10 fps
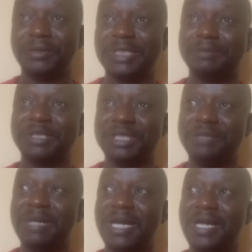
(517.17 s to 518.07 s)

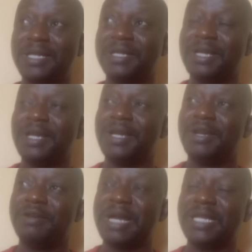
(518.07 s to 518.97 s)
Especially
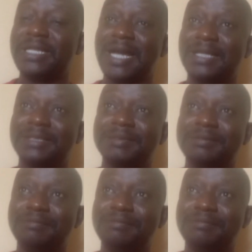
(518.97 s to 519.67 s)
my dad.